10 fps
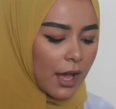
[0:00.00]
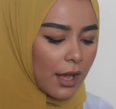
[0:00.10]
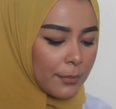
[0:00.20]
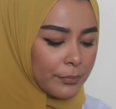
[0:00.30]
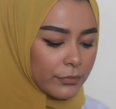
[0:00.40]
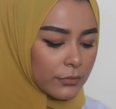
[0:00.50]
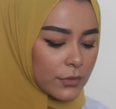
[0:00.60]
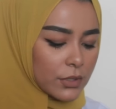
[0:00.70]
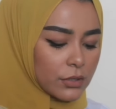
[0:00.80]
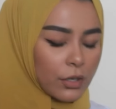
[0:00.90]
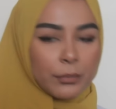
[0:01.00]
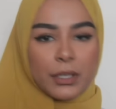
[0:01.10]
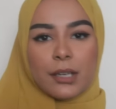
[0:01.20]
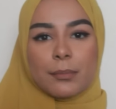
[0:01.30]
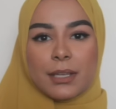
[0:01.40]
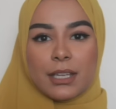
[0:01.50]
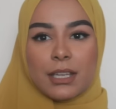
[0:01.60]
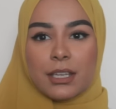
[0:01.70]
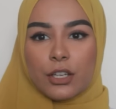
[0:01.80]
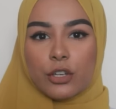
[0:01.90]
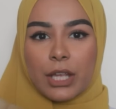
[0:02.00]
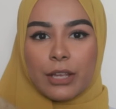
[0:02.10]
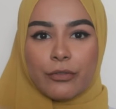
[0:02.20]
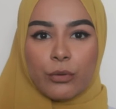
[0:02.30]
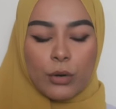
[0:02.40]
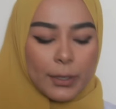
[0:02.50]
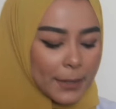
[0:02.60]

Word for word: Um, so I'm going to be looking for